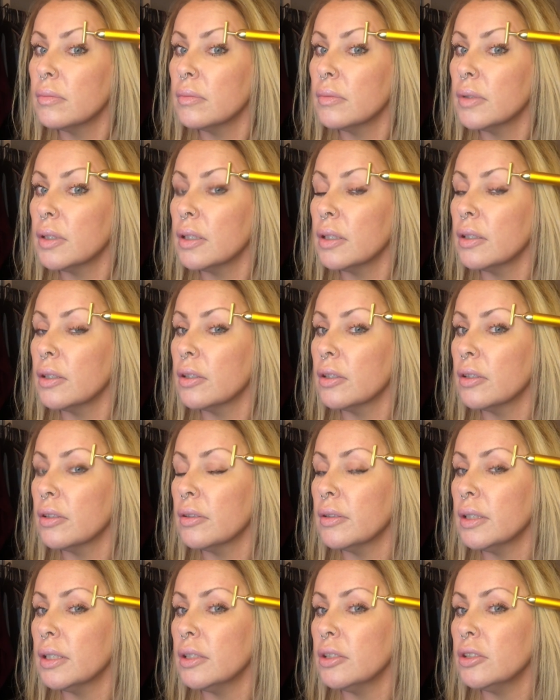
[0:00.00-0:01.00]

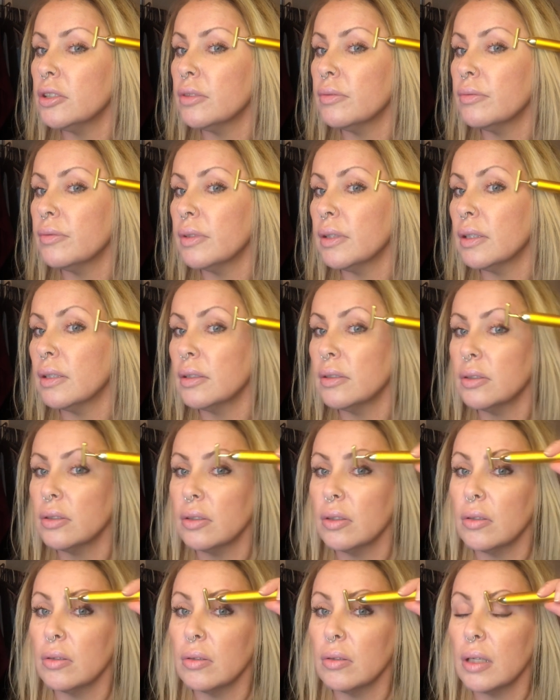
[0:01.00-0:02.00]
Encourage your filler to
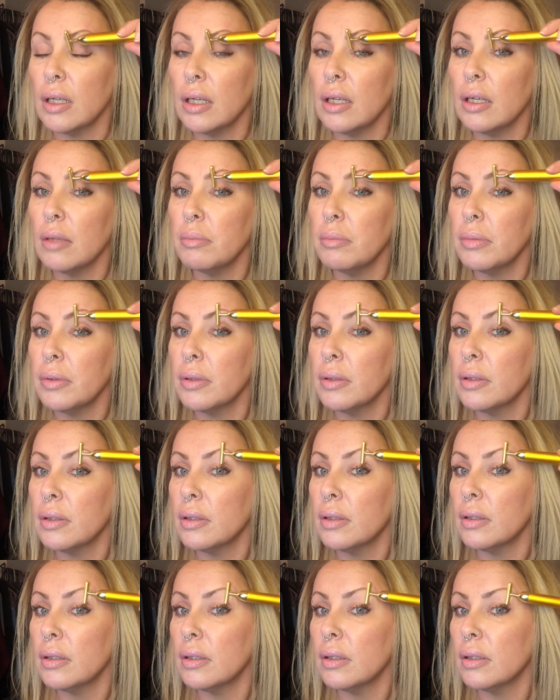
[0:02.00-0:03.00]
go up
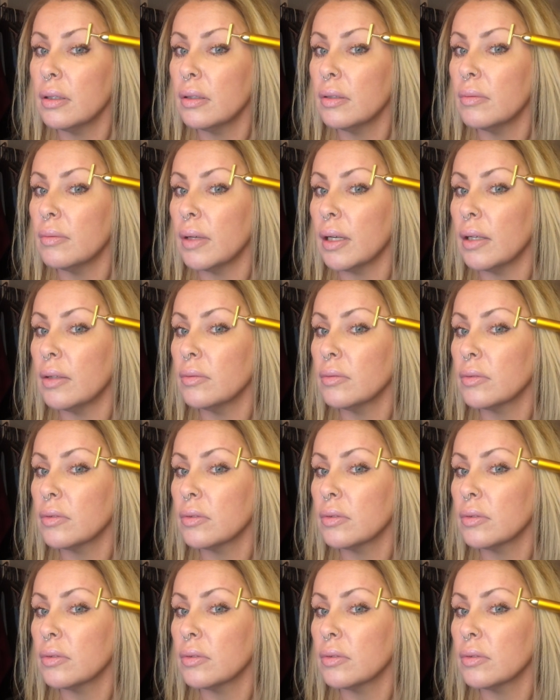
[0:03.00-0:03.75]
and around.